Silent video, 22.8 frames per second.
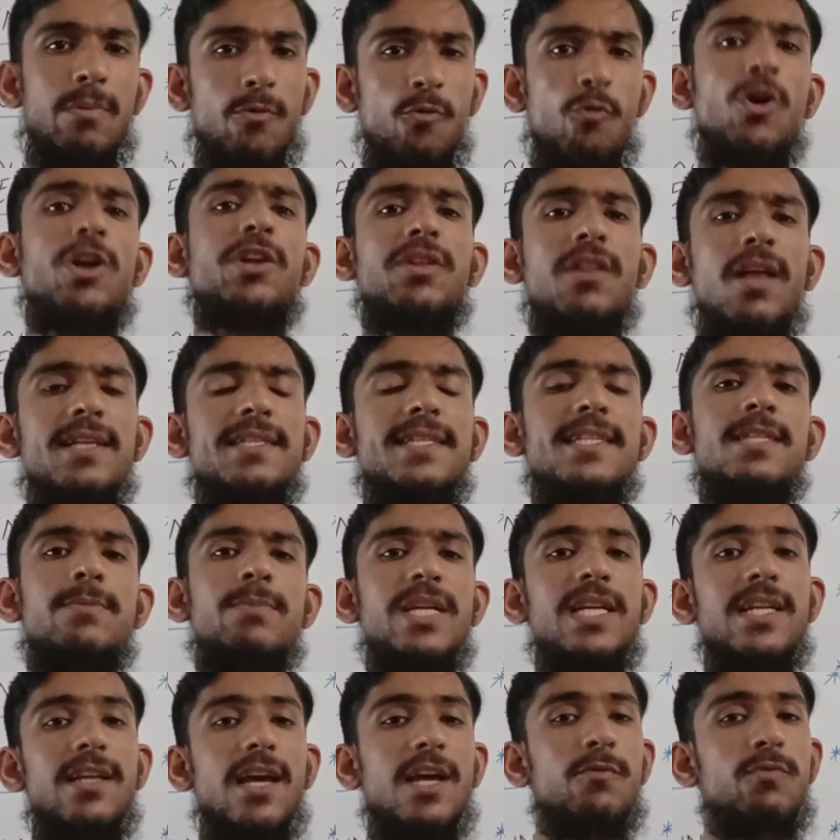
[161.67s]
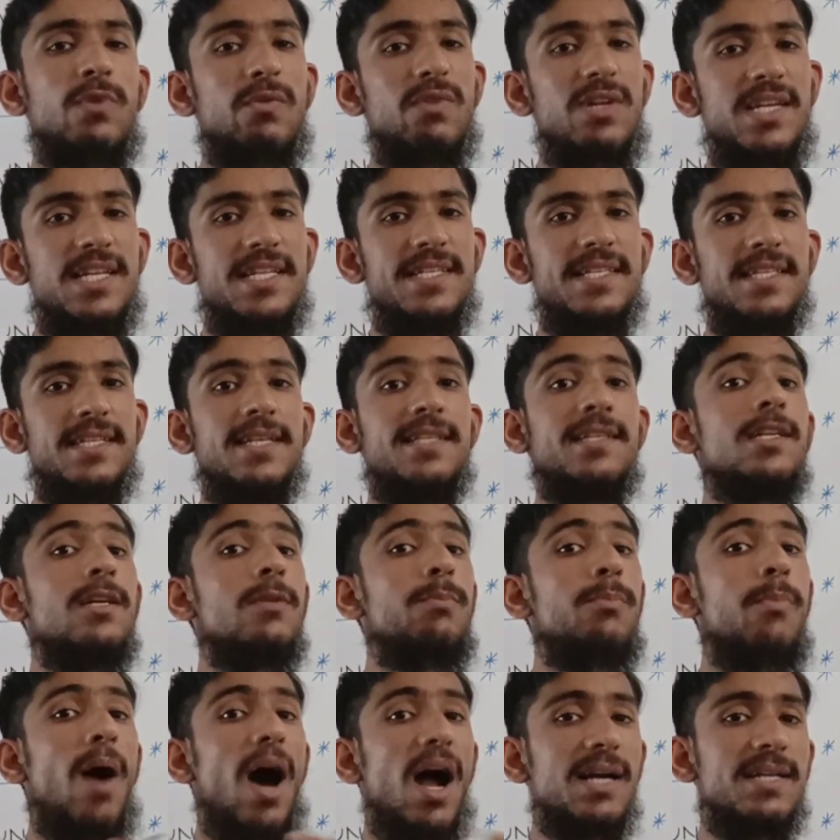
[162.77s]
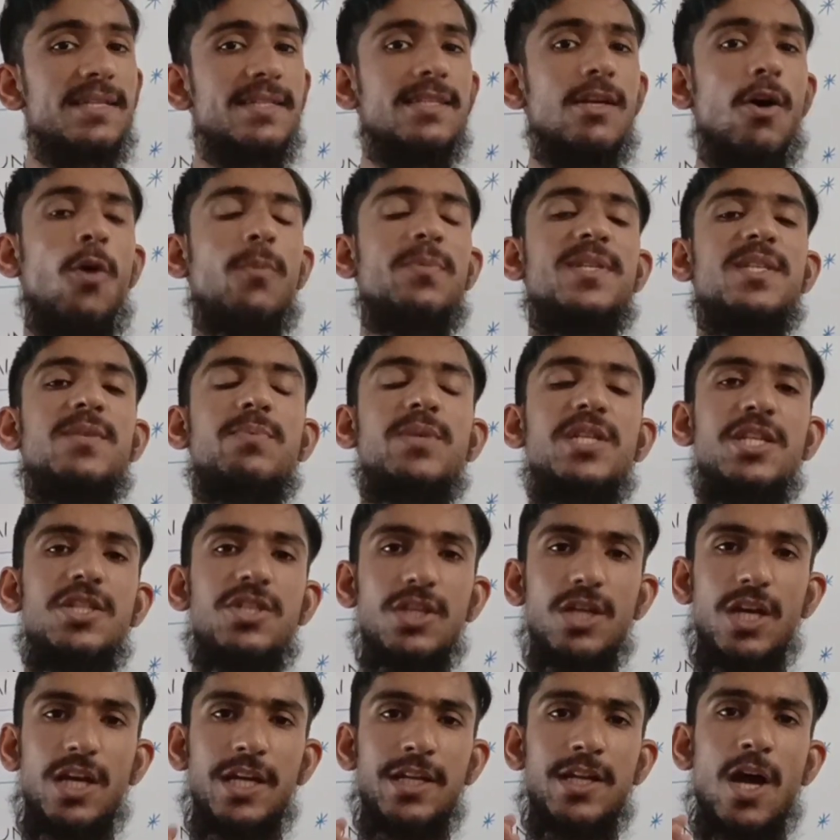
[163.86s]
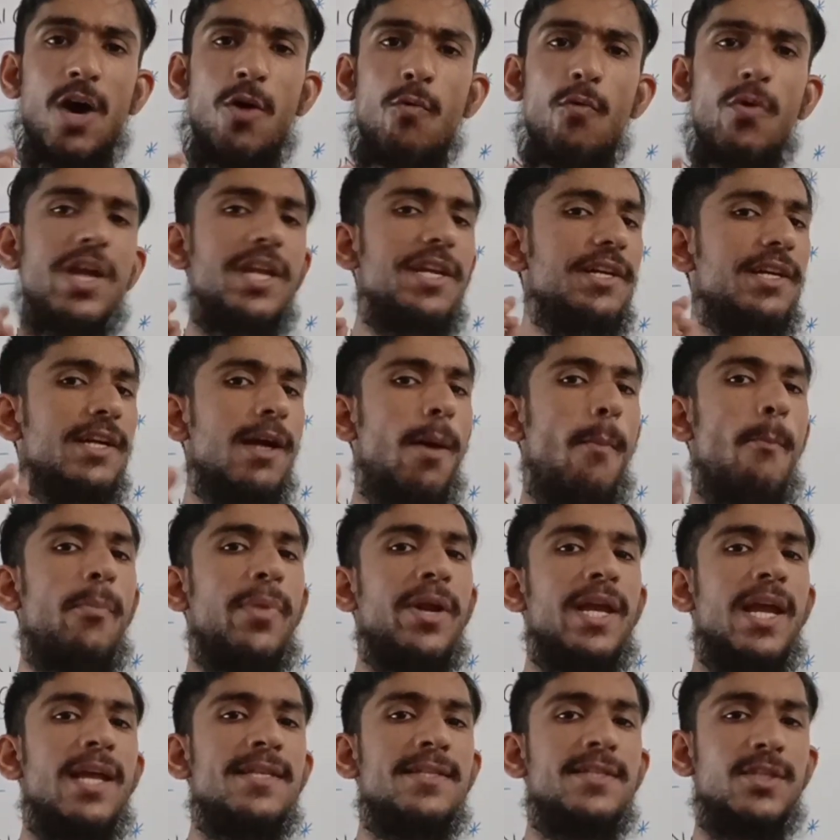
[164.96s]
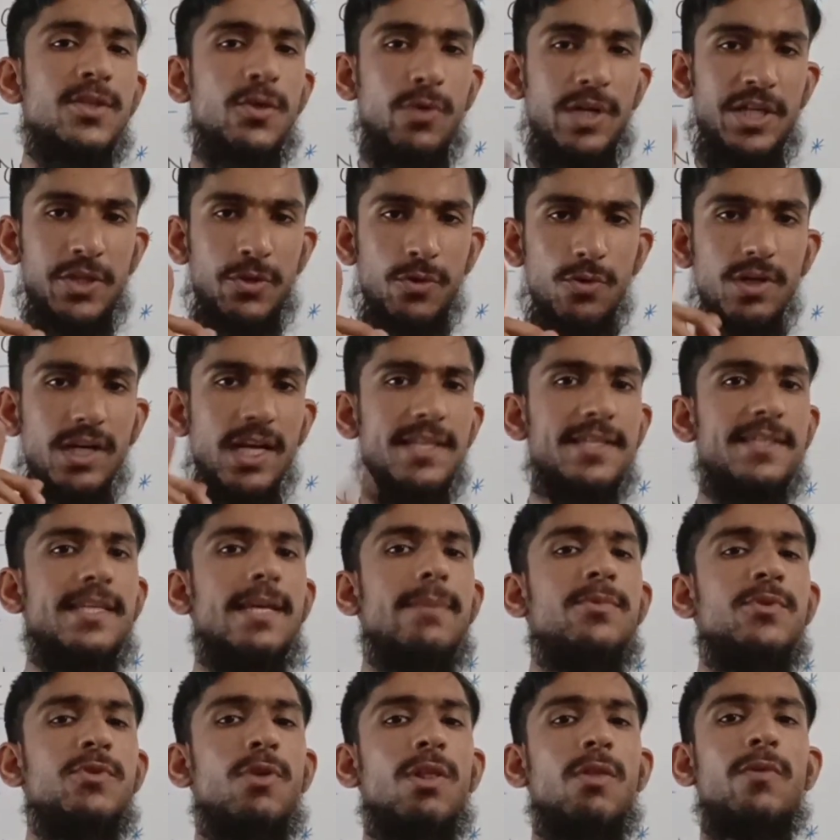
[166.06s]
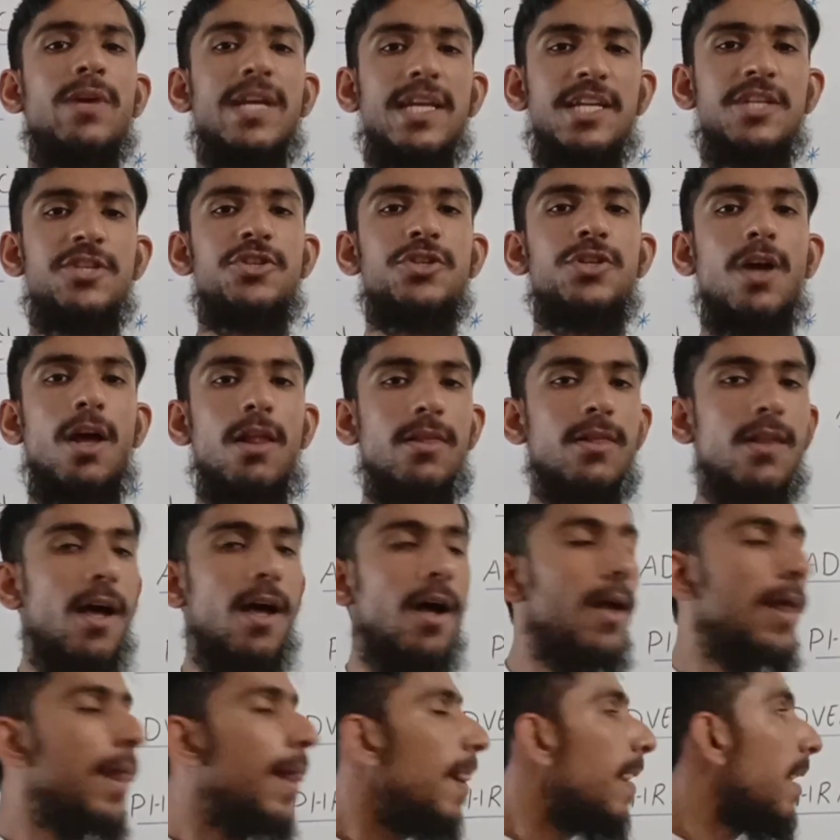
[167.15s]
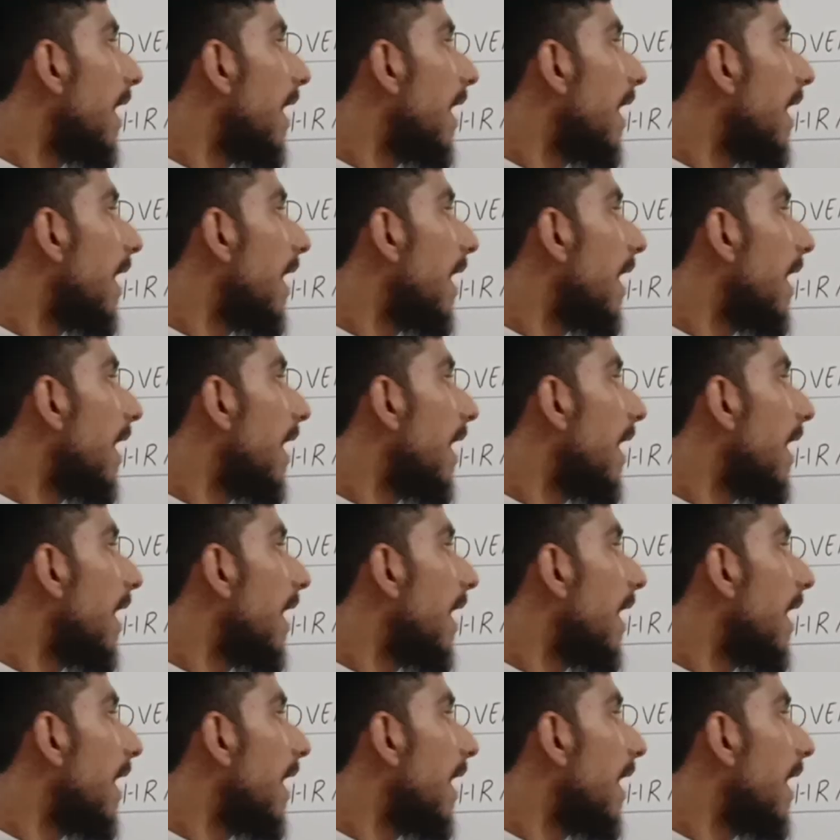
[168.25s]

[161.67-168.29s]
What classes mean? We will discussing parts of speech in a very comprehensive and through conceptual way, inshallah.